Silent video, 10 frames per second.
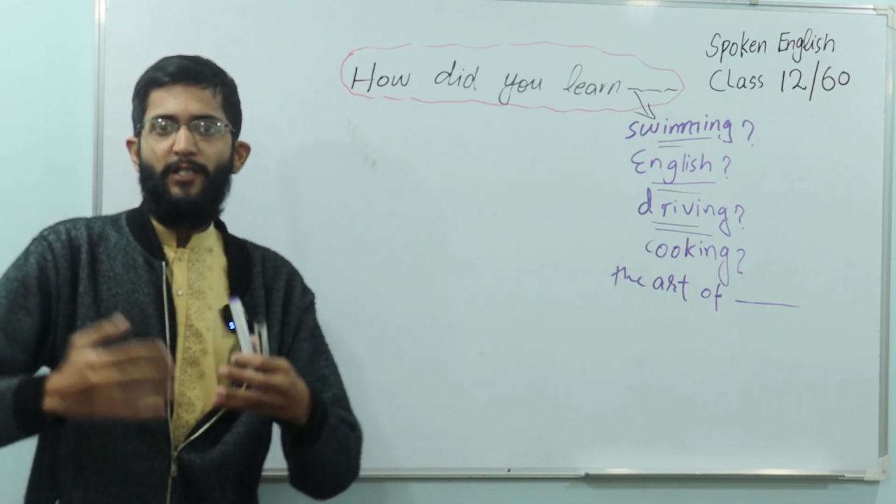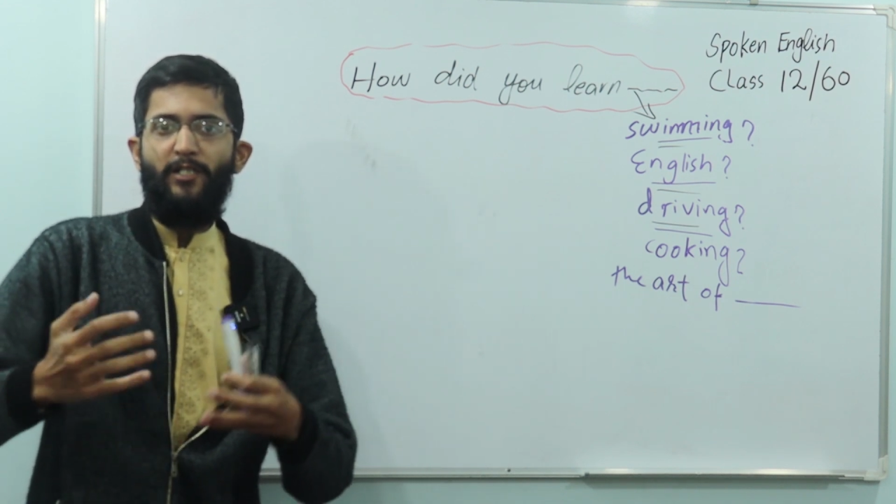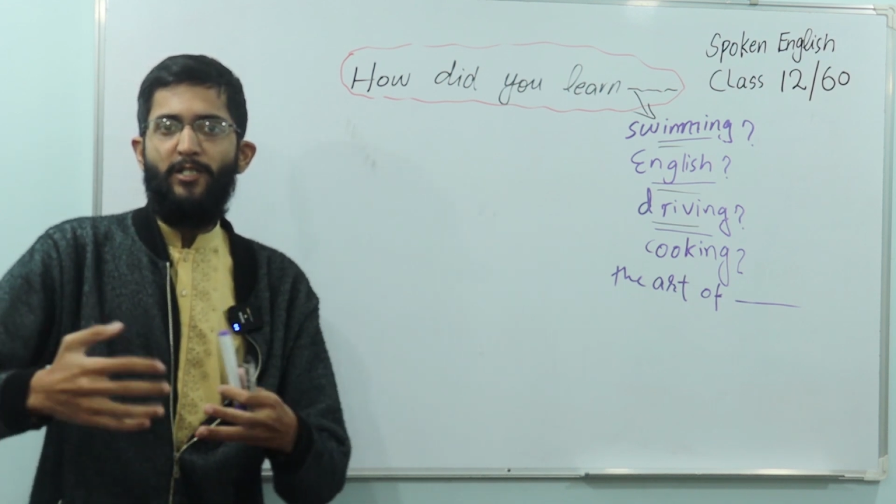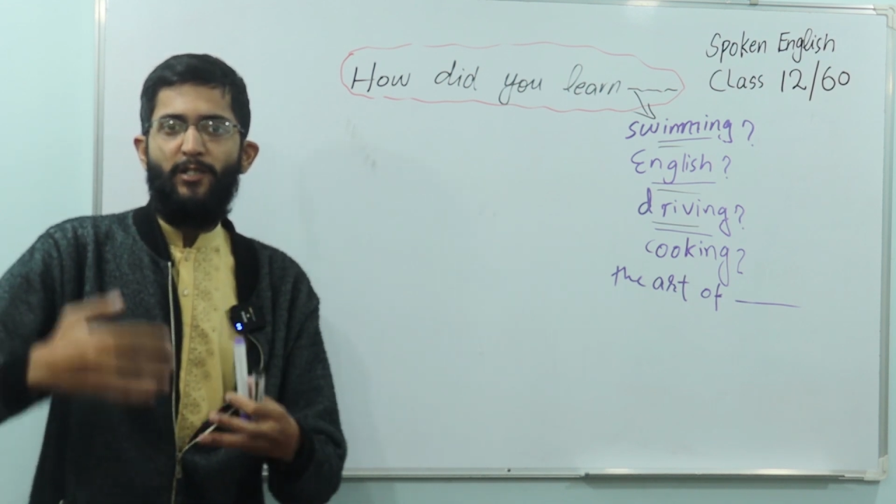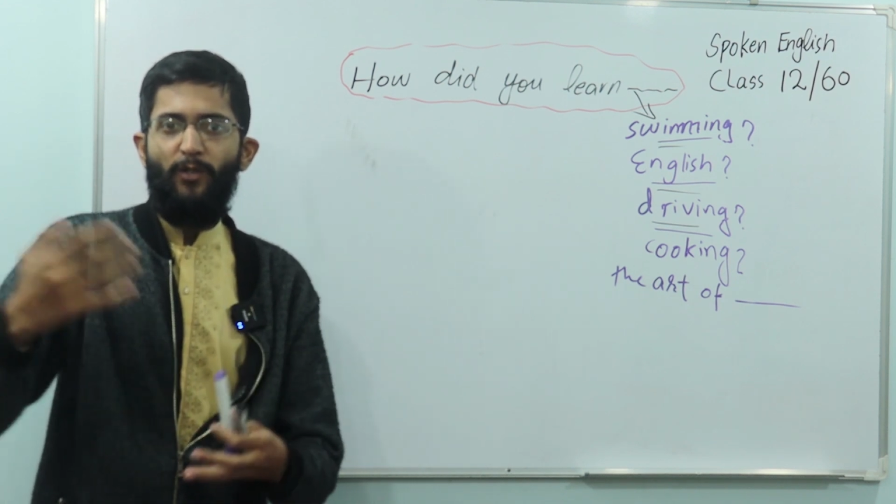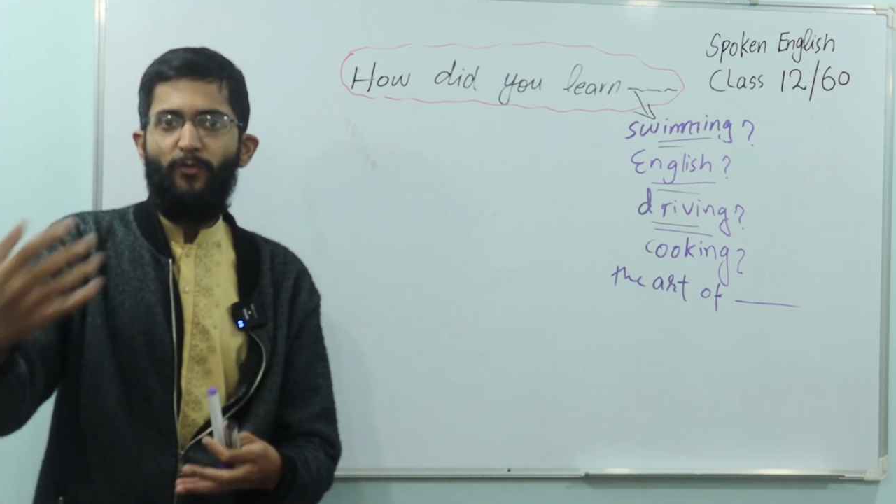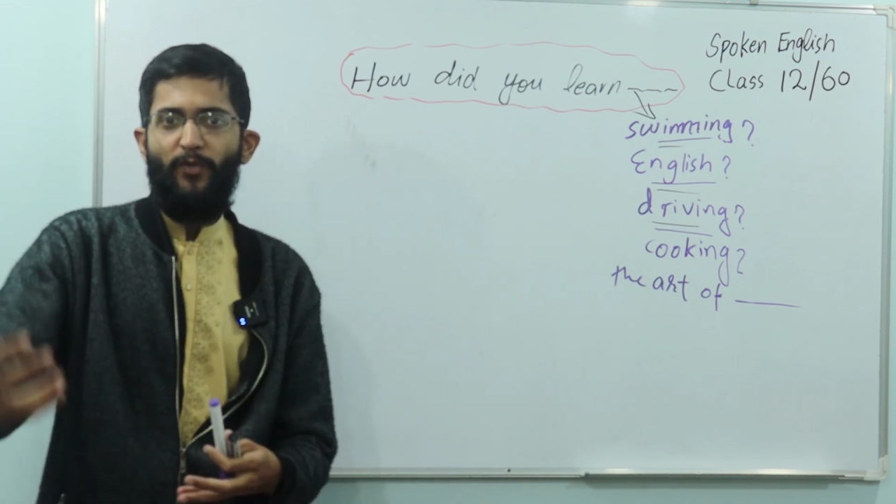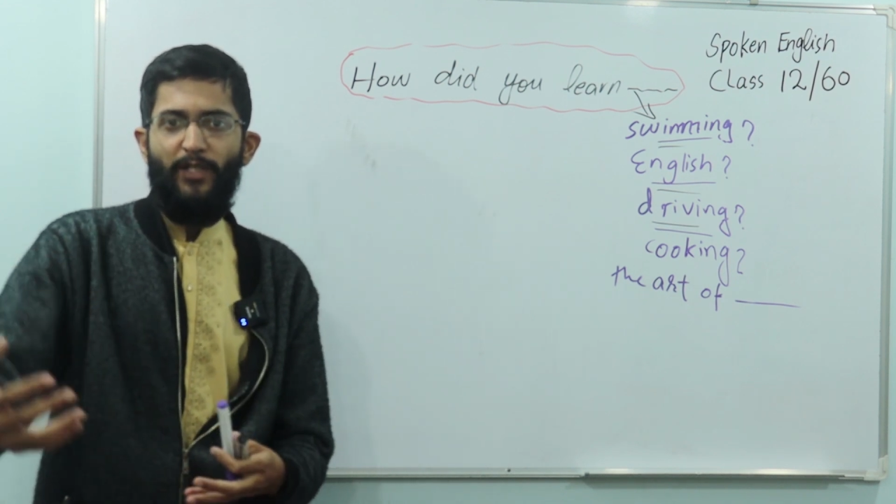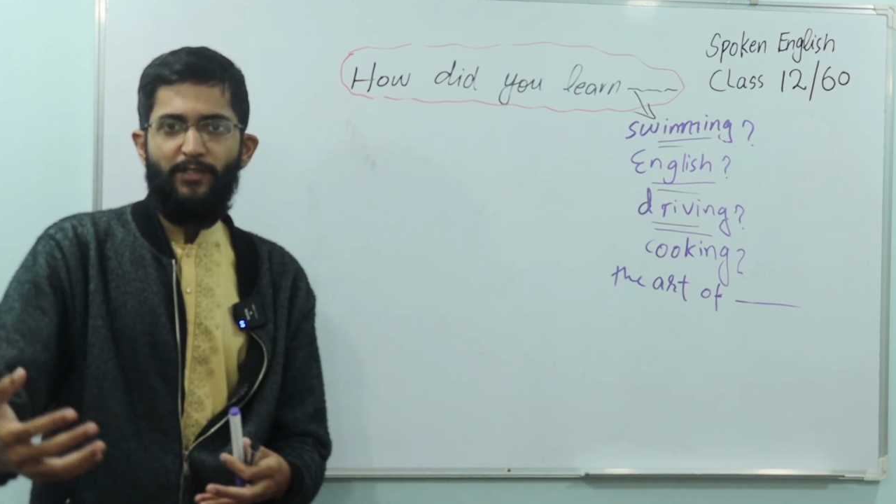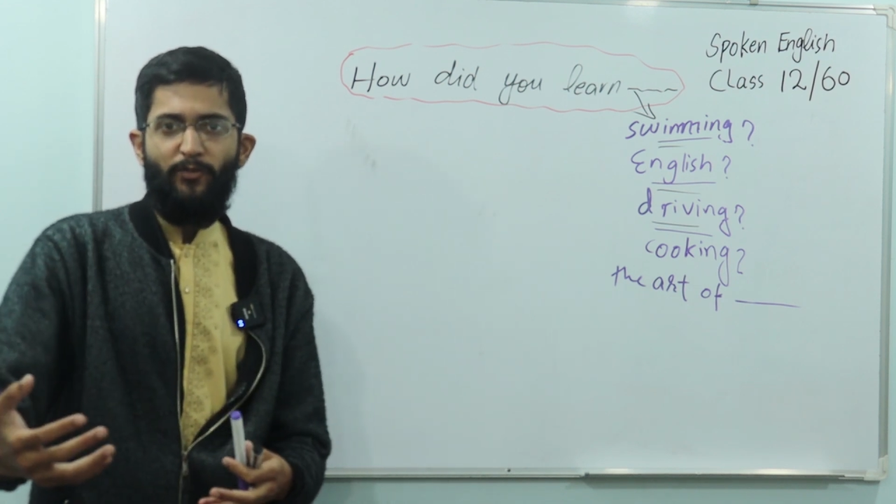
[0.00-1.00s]
additional
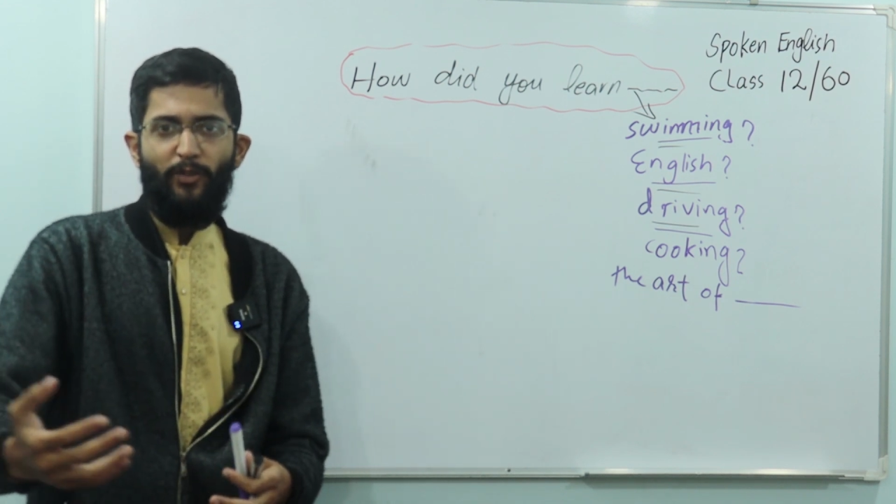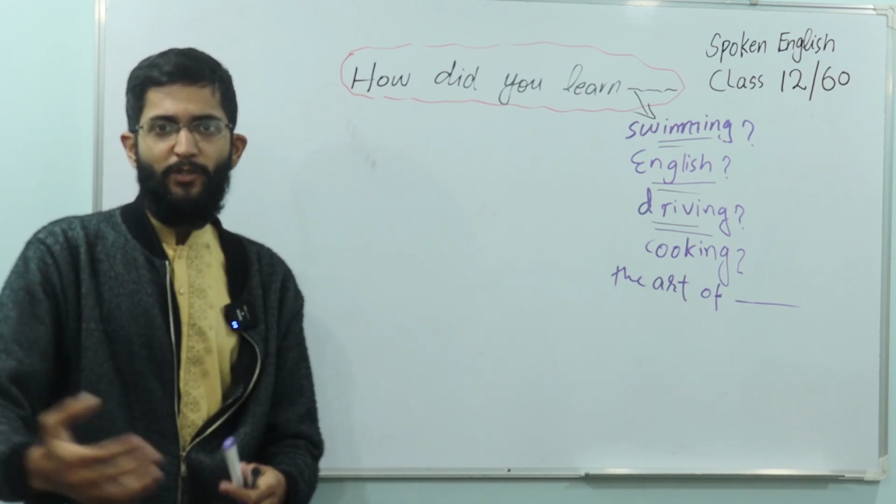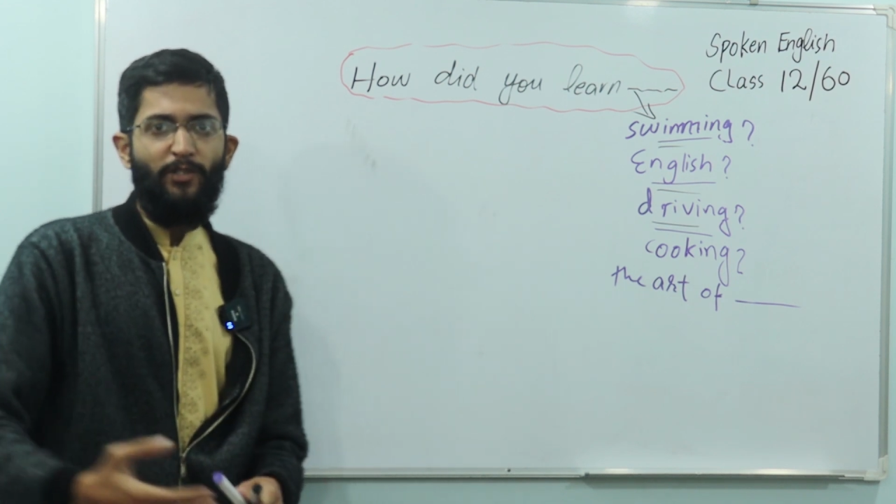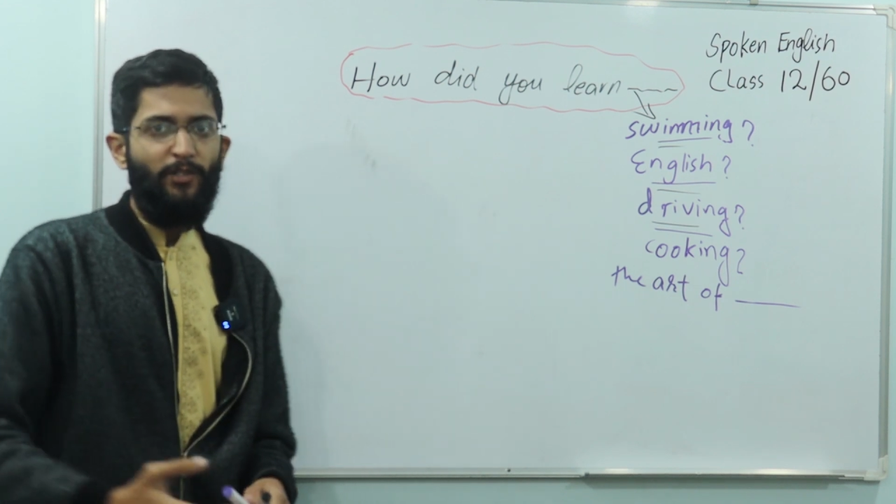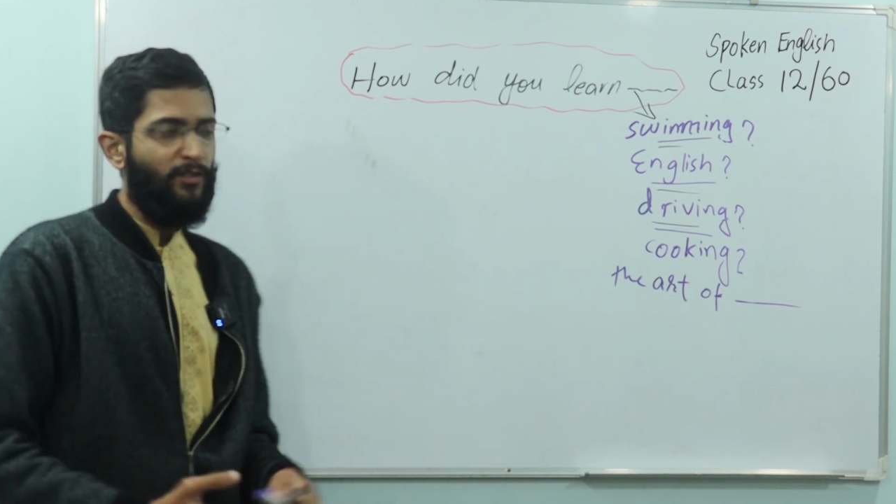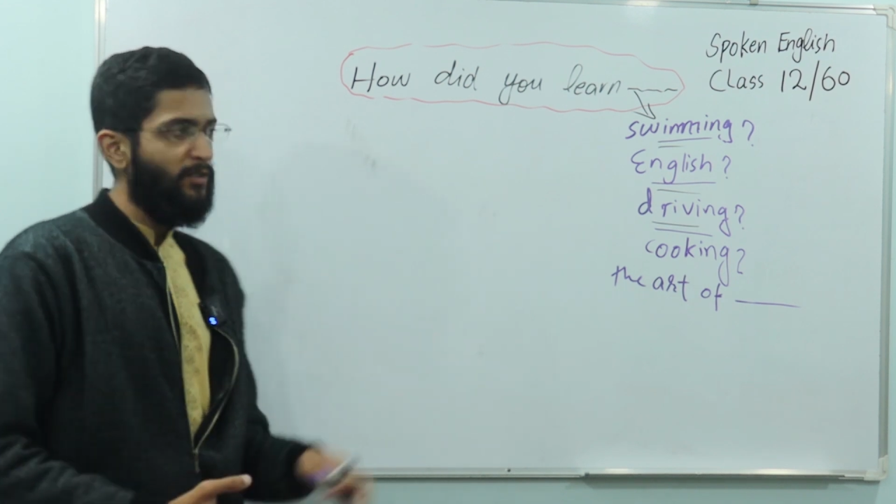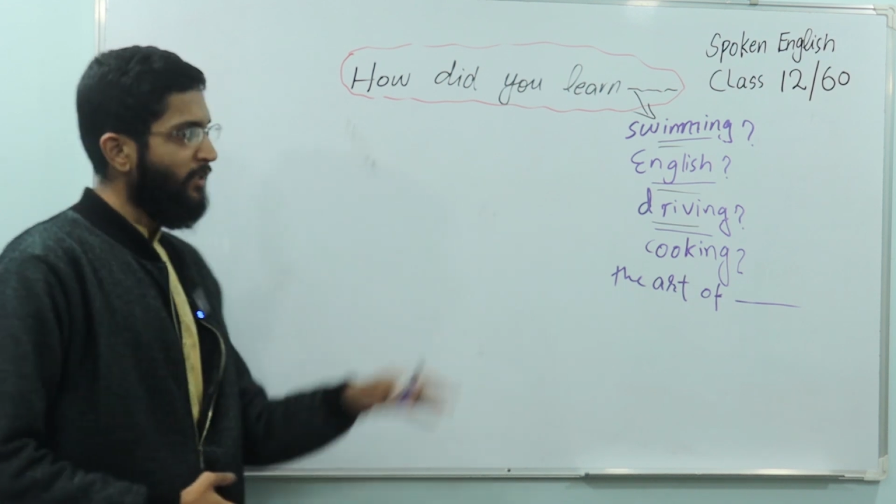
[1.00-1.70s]
phrase structures